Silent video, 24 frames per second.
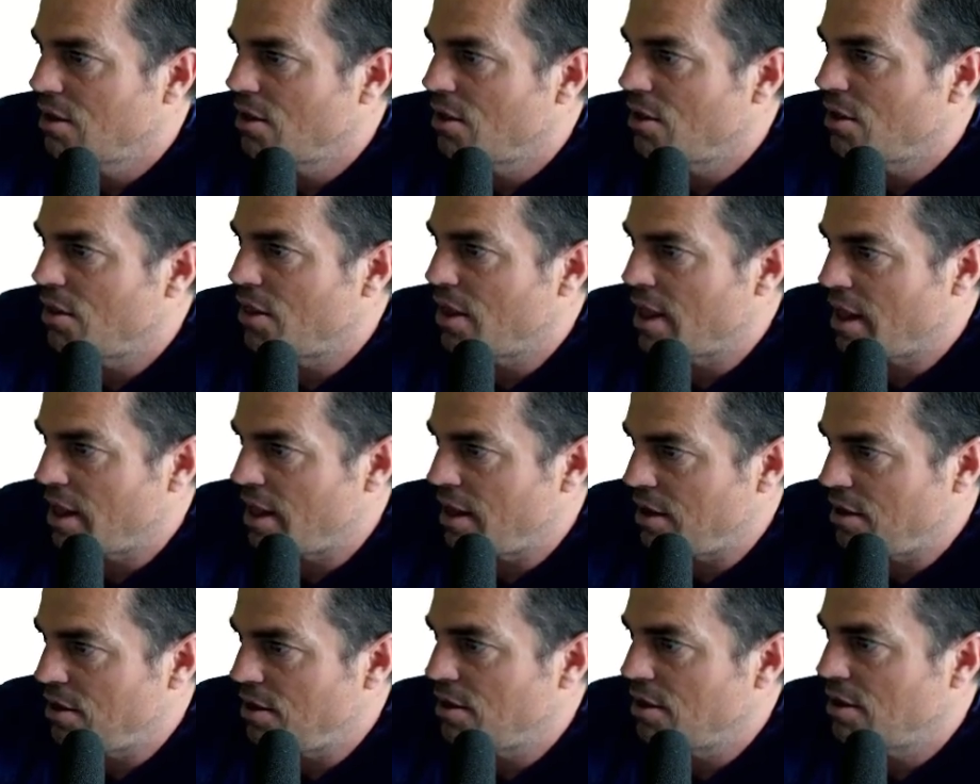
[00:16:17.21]

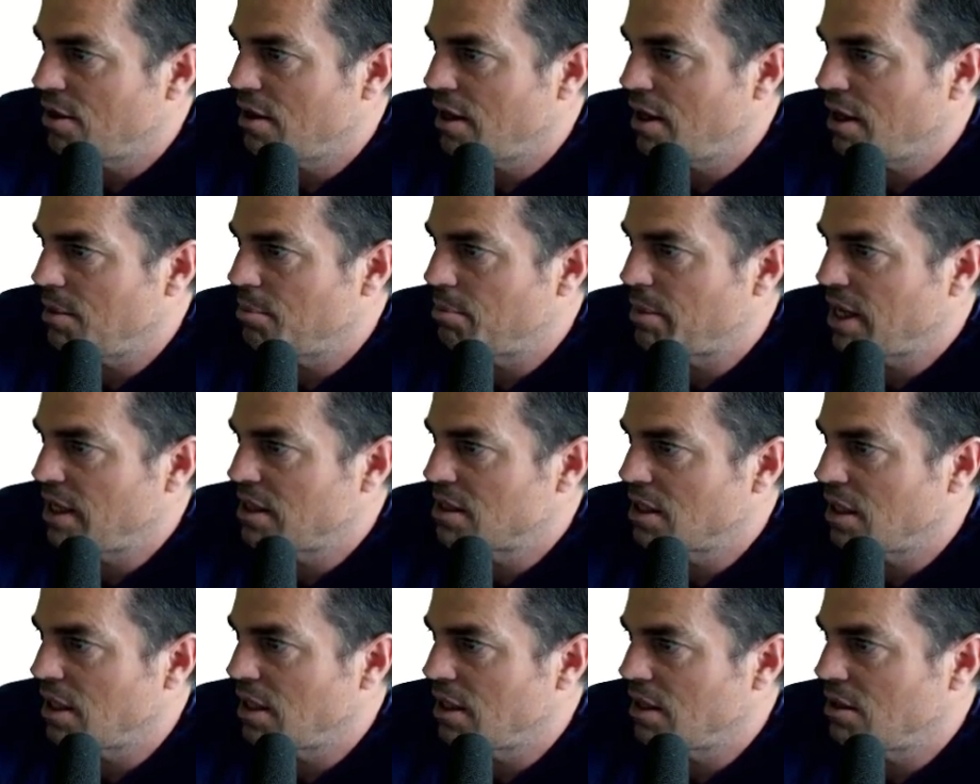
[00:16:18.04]
then it
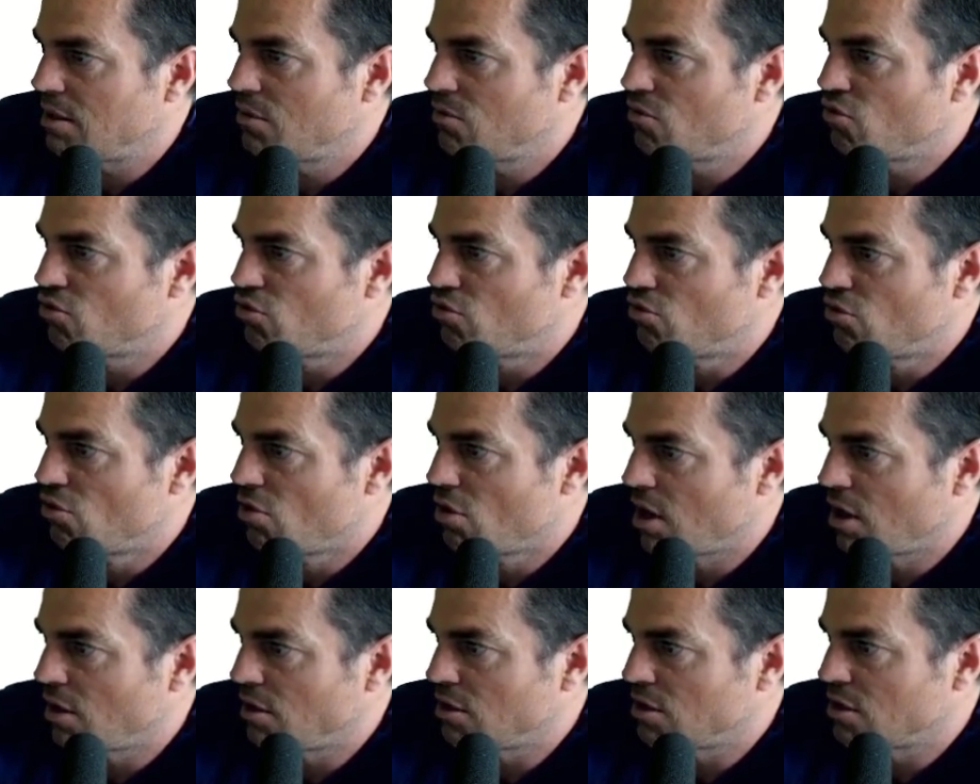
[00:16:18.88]
basically
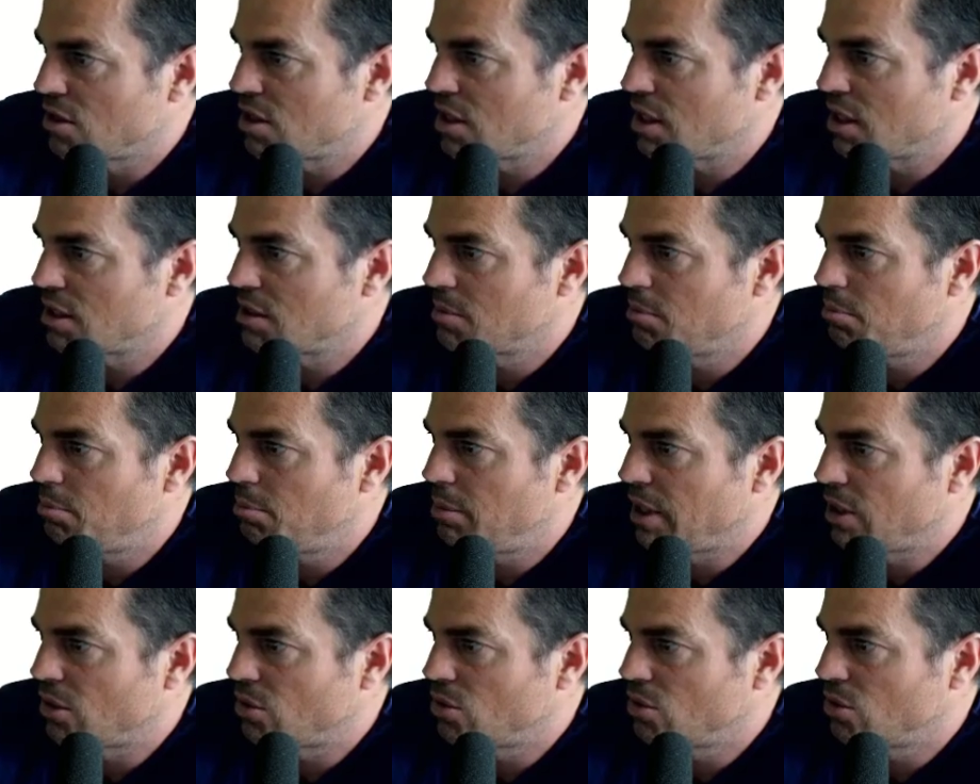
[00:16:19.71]
runs this
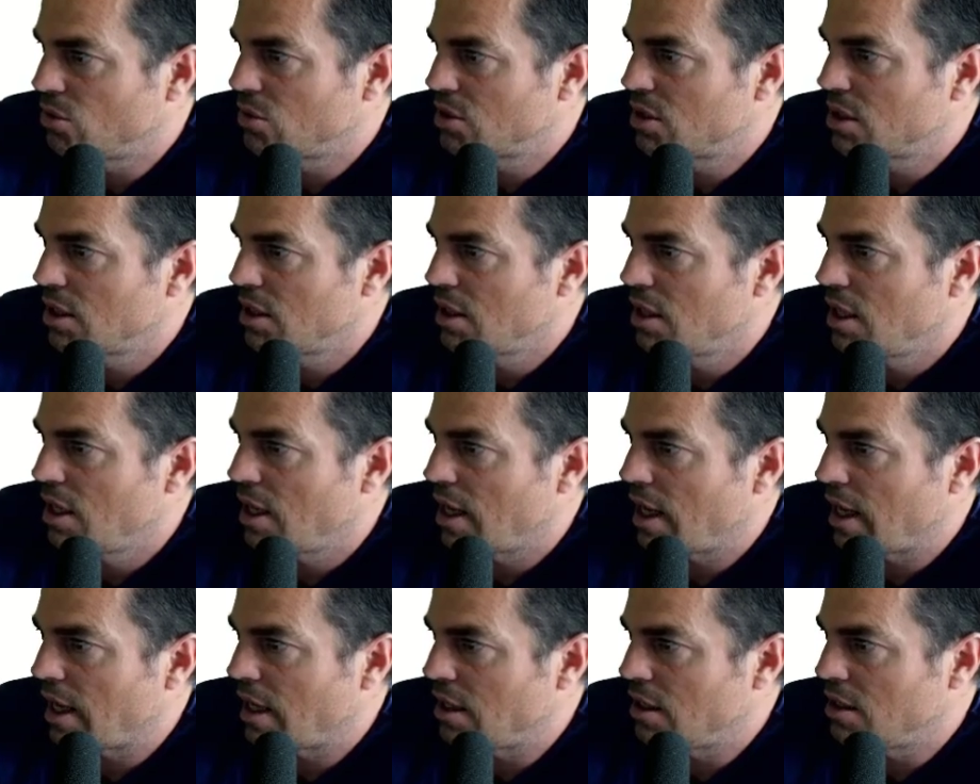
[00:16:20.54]
build
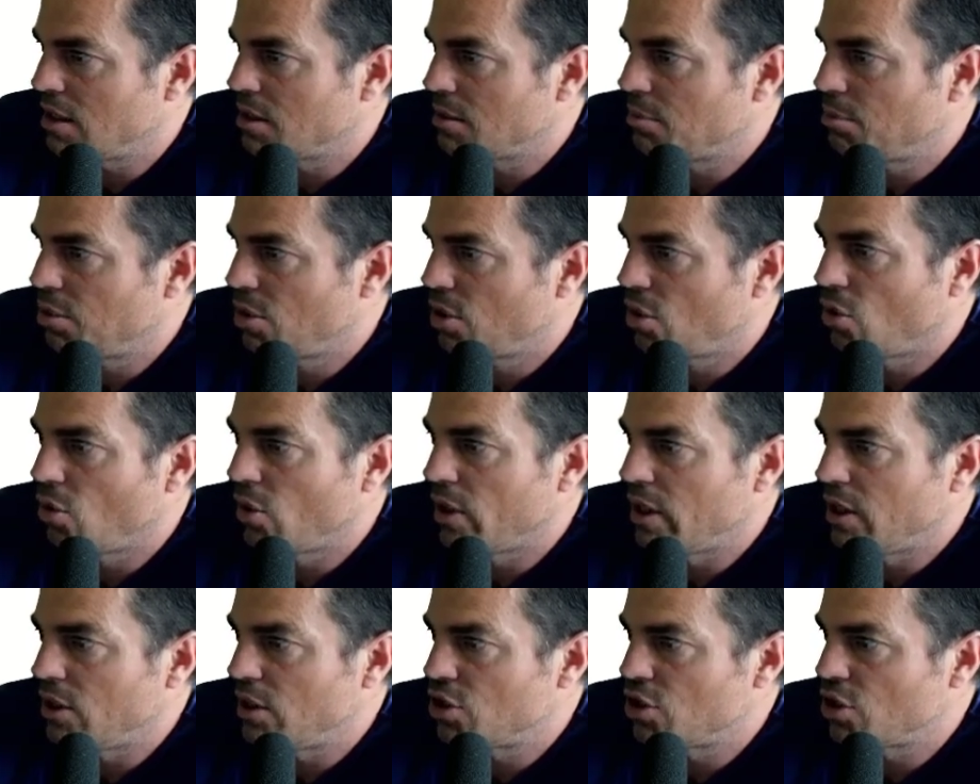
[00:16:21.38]
and
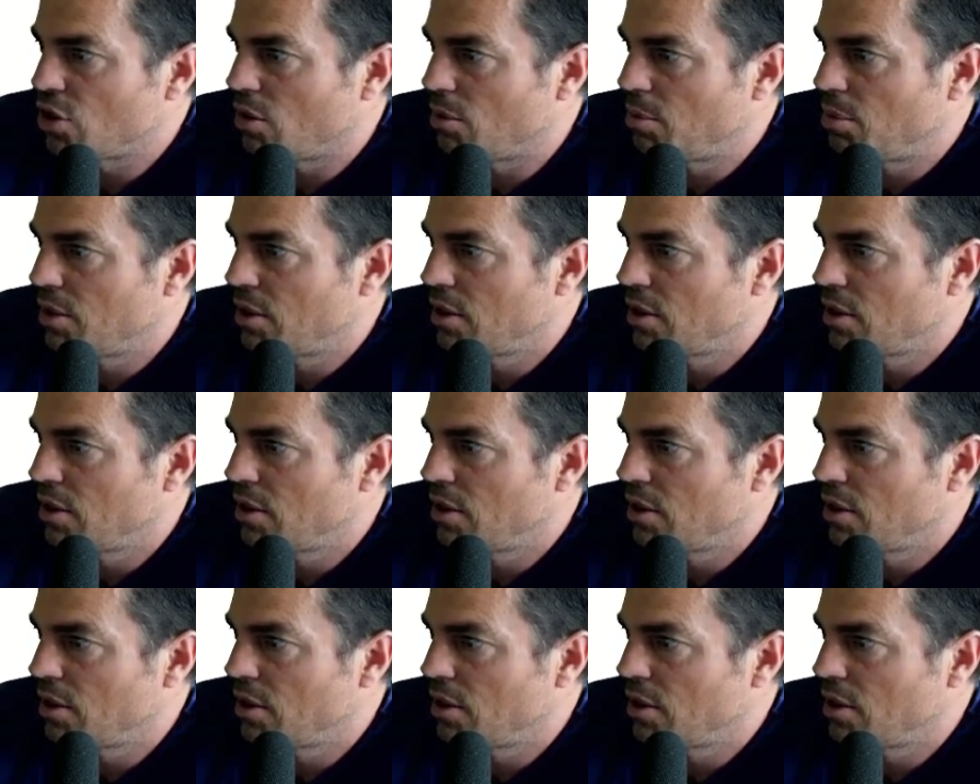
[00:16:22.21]
deploy job.